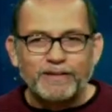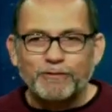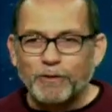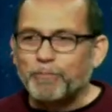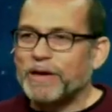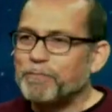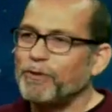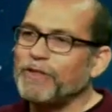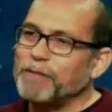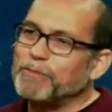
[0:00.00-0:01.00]
the
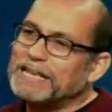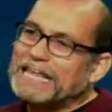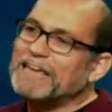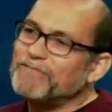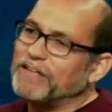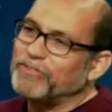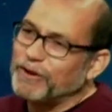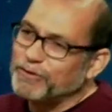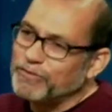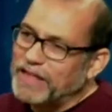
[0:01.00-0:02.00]
people that believe that,
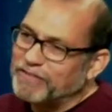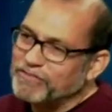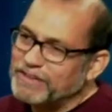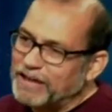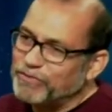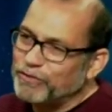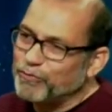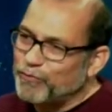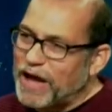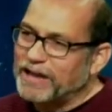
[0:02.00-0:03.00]
there's, that death is
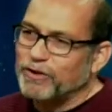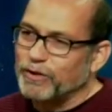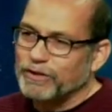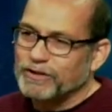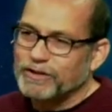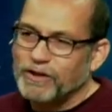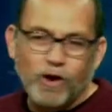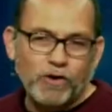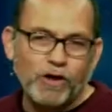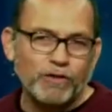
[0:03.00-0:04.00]
final, are all